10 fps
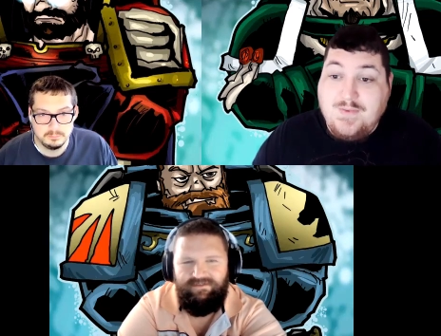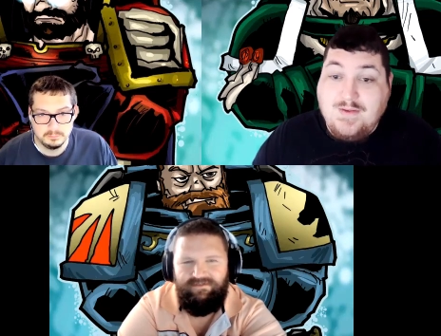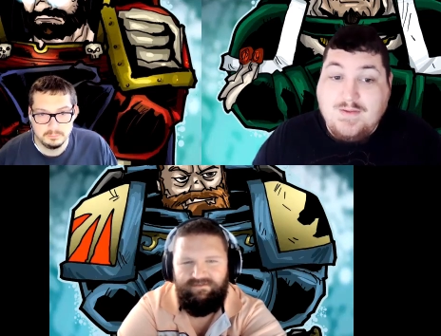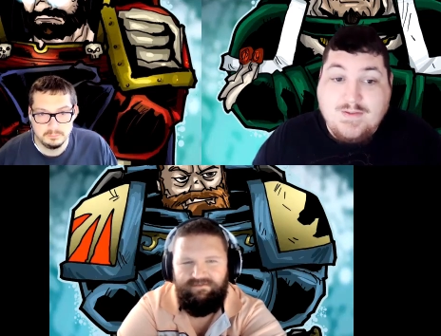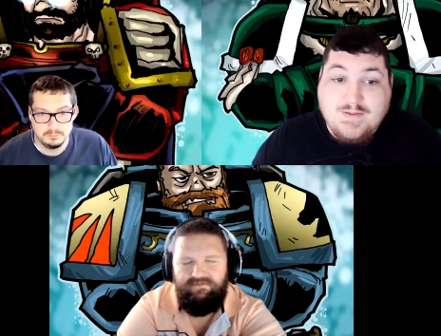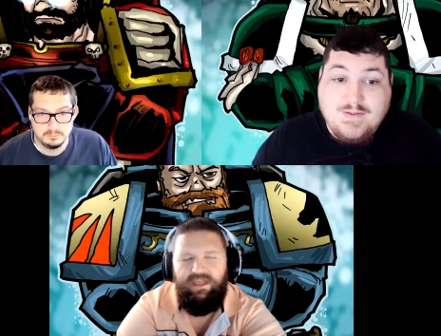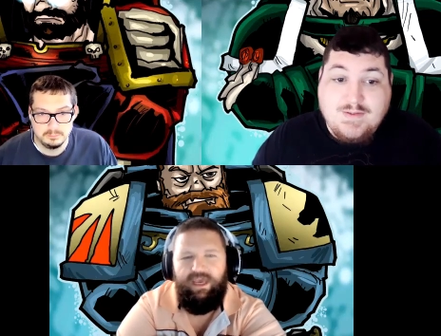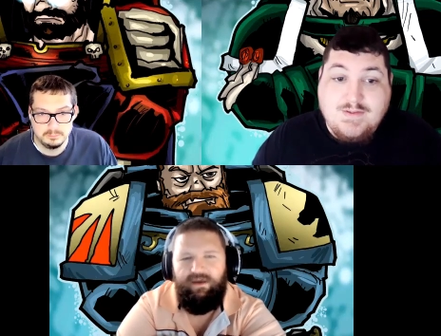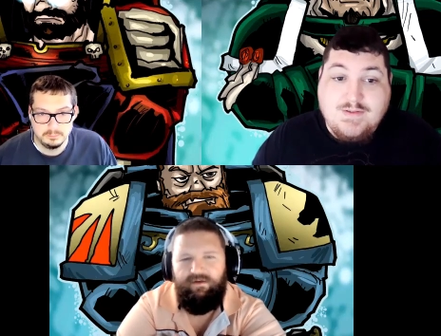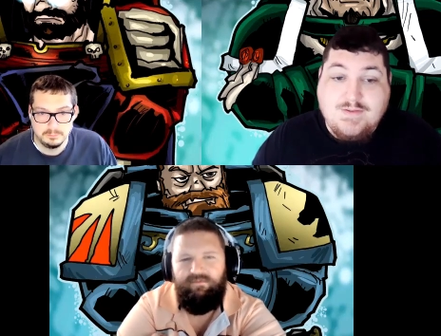Speaker 1: Yeah,
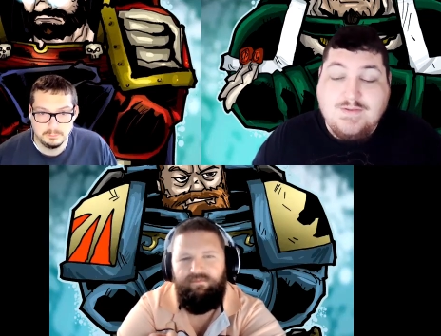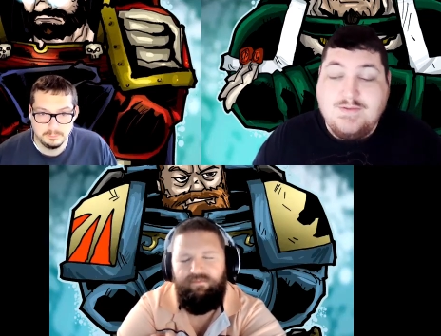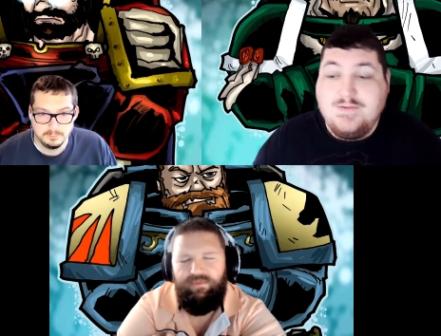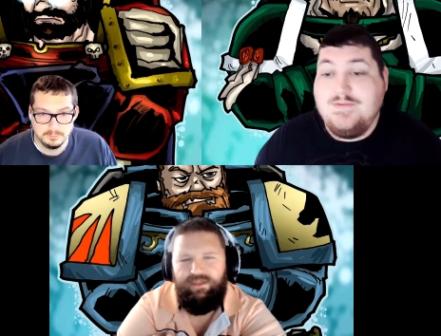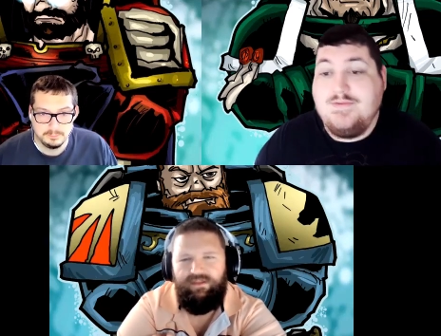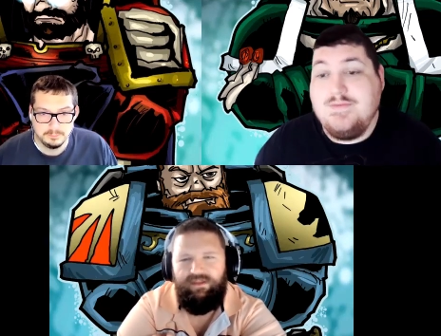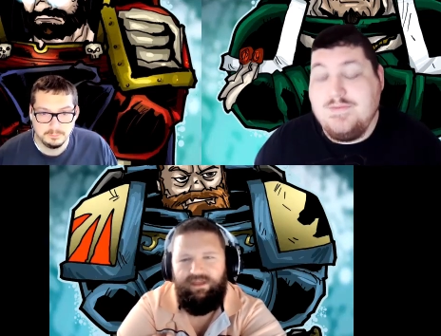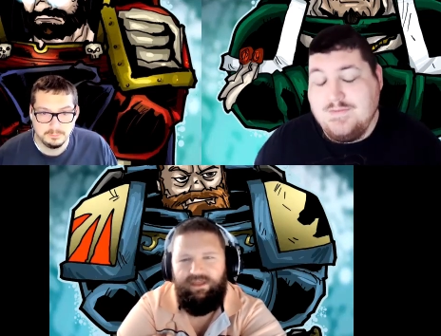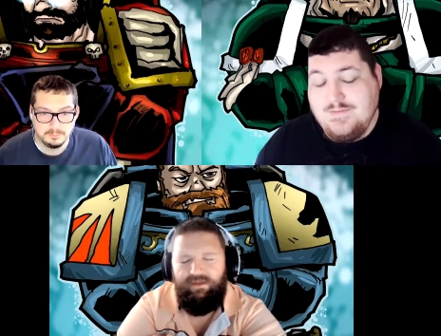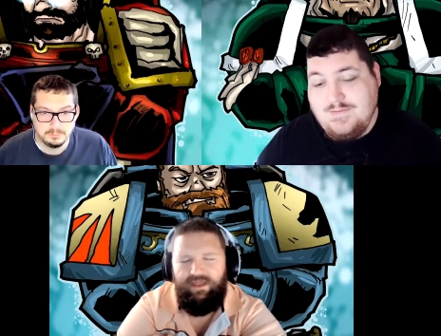but I, I'd